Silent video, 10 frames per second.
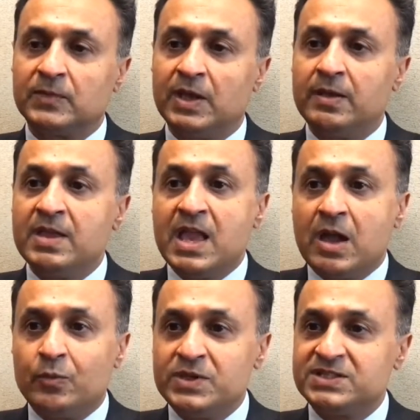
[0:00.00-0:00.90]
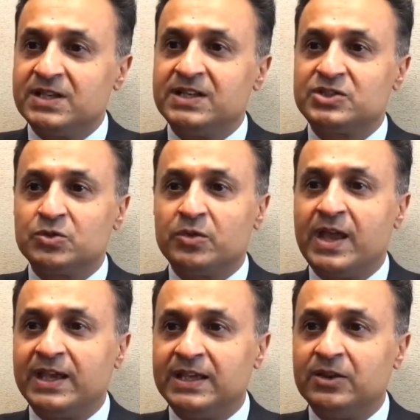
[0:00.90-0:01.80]
Yeah, and we certainly saw
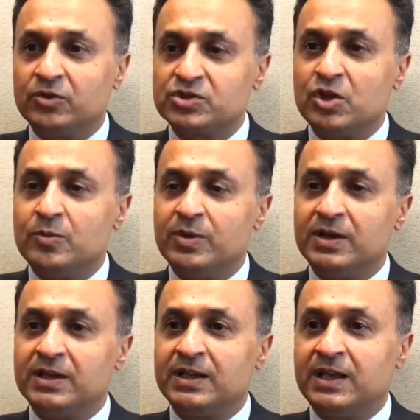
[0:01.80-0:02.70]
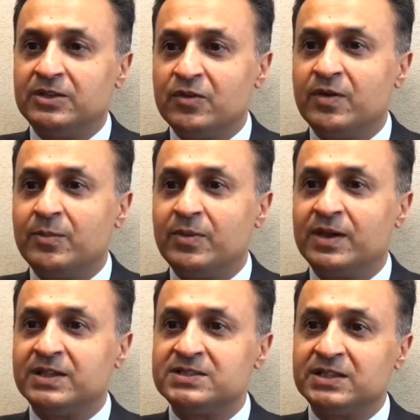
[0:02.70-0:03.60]
that in October and November,
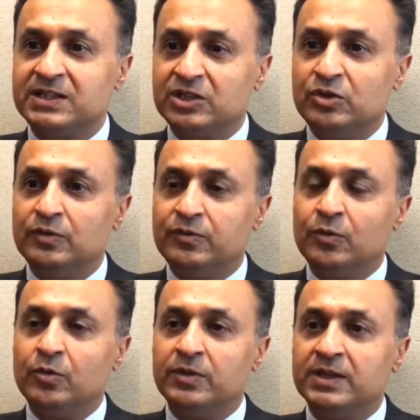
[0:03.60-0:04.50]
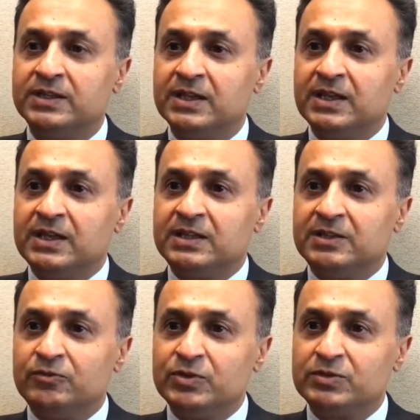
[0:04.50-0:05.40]
and certainly in Q4, that the
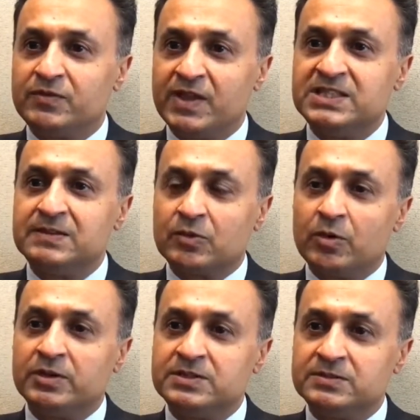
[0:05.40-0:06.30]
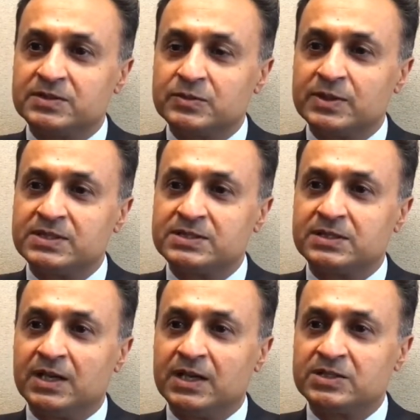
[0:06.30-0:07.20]
real defensive qualities of Swiss
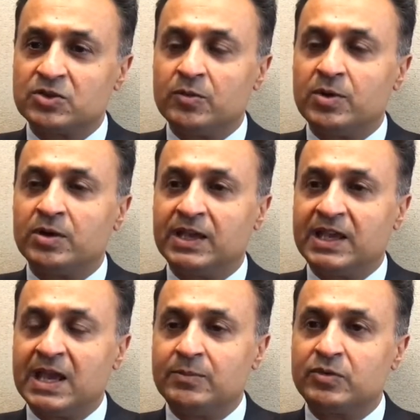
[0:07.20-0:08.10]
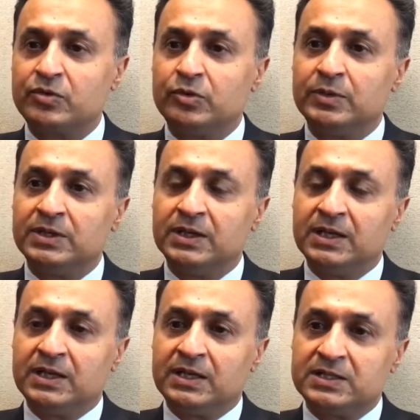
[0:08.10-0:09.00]
stock market came through, and
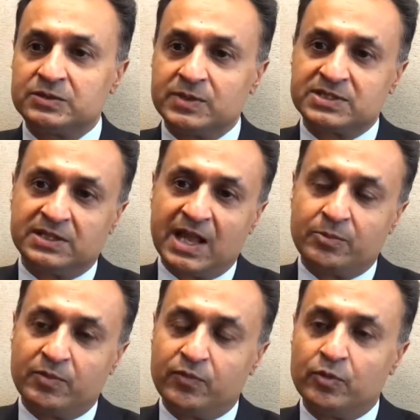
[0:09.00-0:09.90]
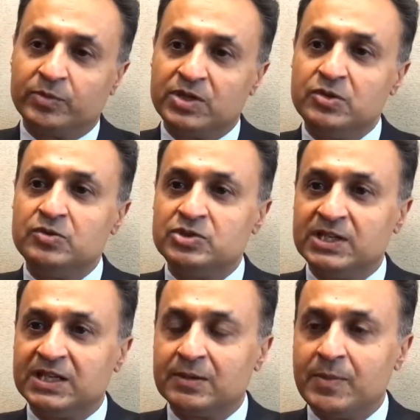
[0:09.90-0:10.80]
Switzerland outperformed hugely
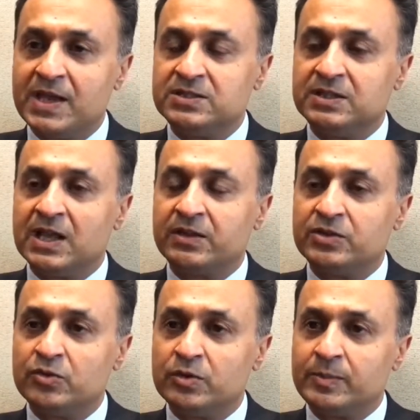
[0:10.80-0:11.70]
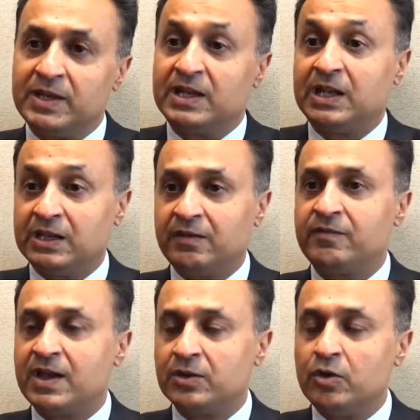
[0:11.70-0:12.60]
compared to the other European and in
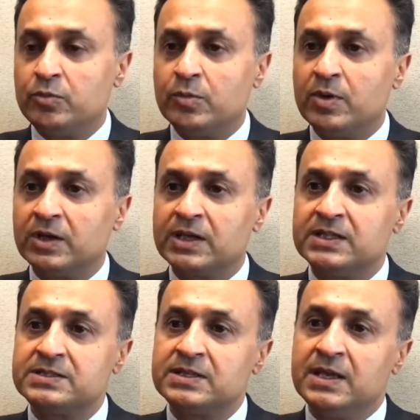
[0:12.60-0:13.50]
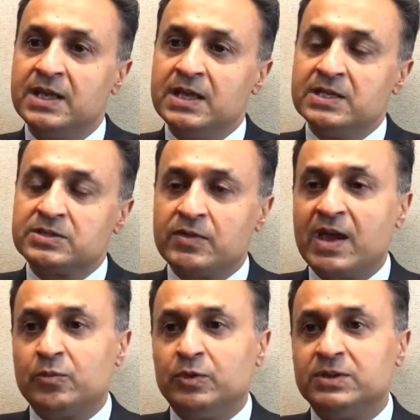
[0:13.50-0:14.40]
fact global markets. So
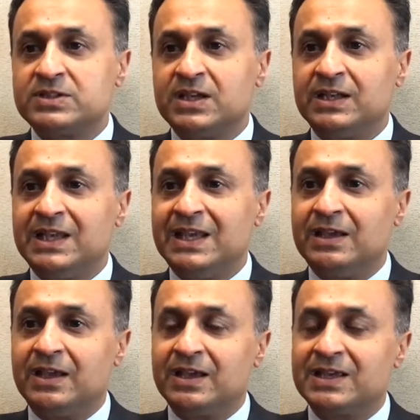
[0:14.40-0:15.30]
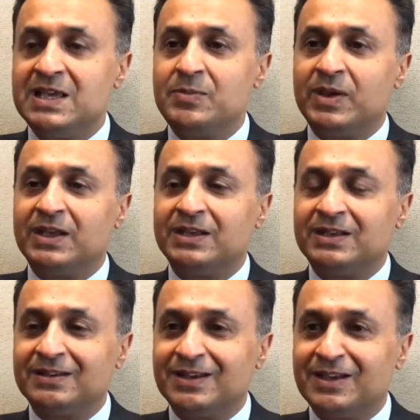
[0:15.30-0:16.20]
that will certainly keep it
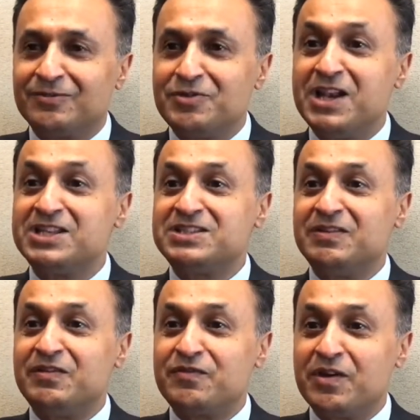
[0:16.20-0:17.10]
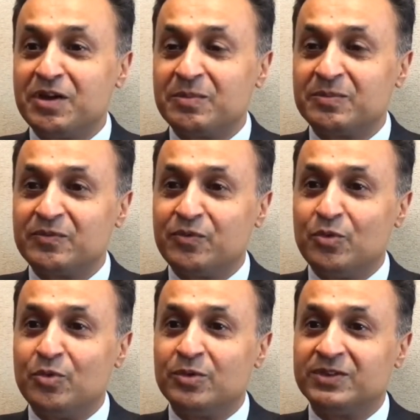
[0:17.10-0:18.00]
relatively firm
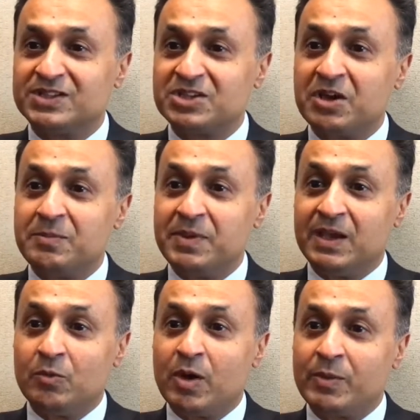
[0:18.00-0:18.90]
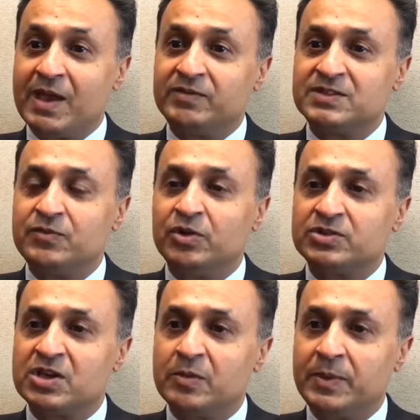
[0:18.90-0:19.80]
for the time being while we have this
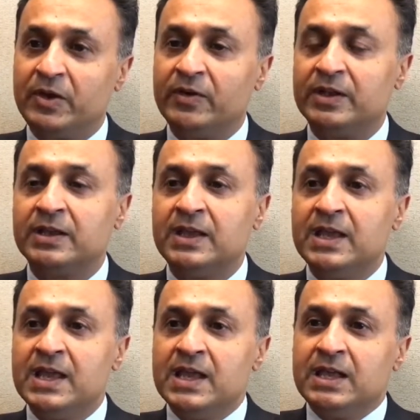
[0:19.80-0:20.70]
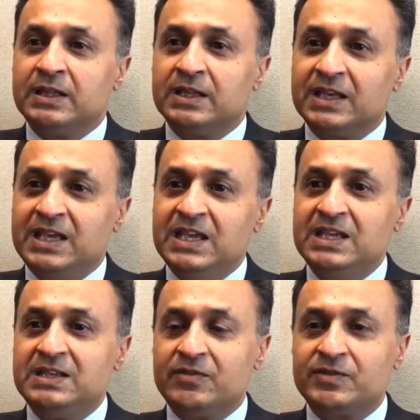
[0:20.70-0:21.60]
volatile period. The key
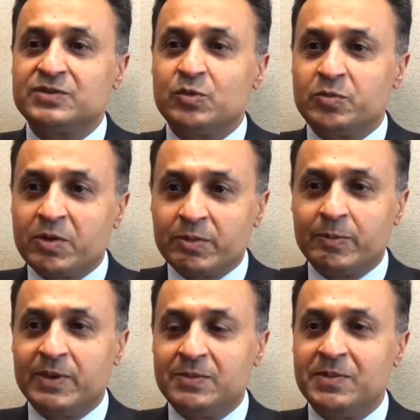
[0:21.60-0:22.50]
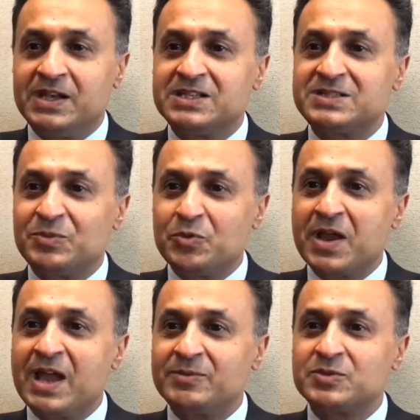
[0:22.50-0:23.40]
difference will probably be mid and small
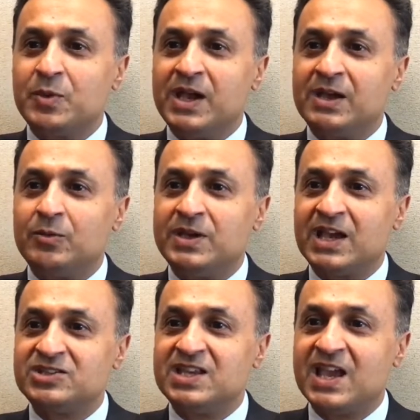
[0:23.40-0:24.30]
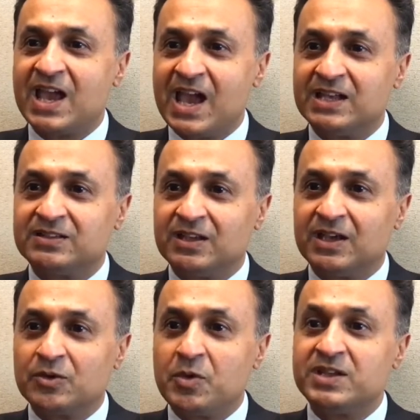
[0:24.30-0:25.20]
caps, where we actually had
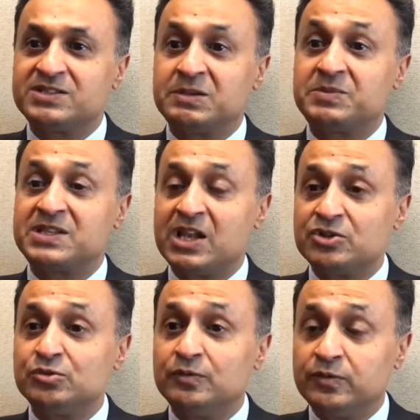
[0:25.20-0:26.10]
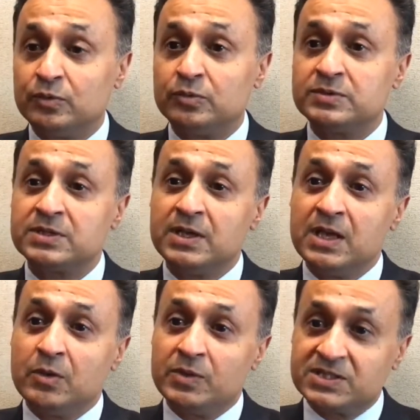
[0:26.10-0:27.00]
quite substantial falls.
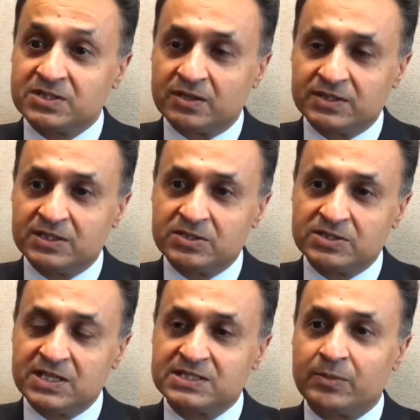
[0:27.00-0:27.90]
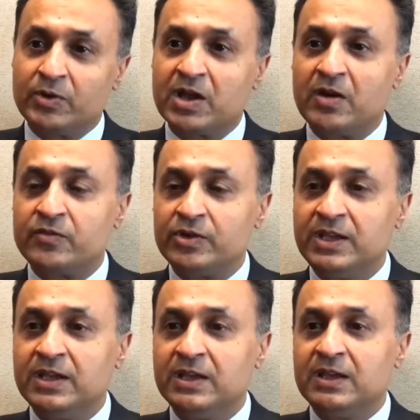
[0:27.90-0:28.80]
We're starting to see some recovery.
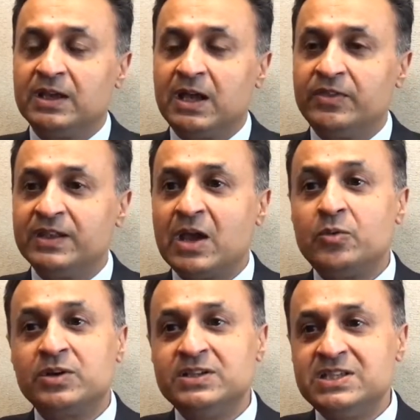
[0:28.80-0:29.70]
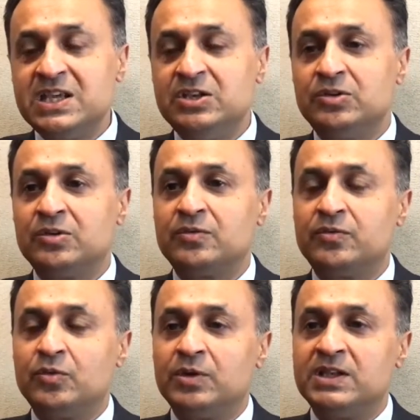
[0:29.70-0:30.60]
I think that will continue
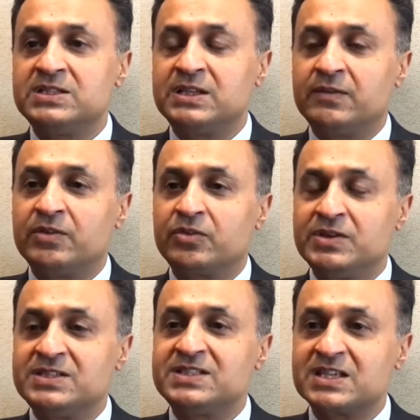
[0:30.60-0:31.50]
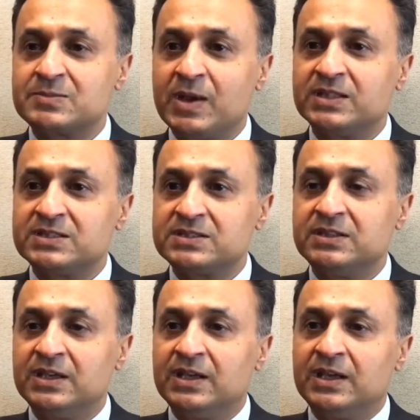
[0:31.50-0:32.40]
for at least another 3 to 6 months,
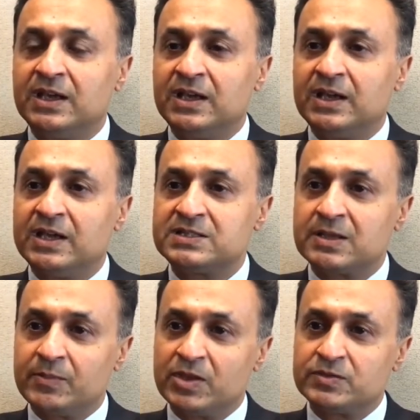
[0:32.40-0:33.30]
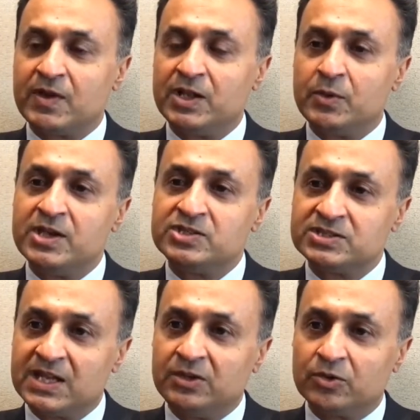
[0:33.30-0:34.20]
as some of those valuations
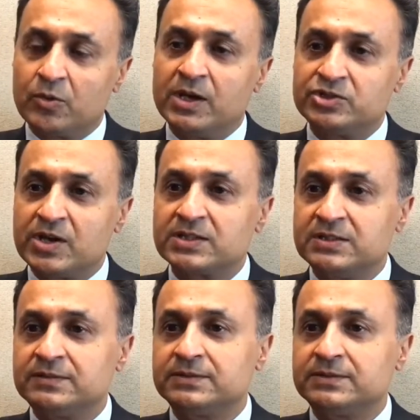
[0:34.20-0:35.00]
now look quite attractive.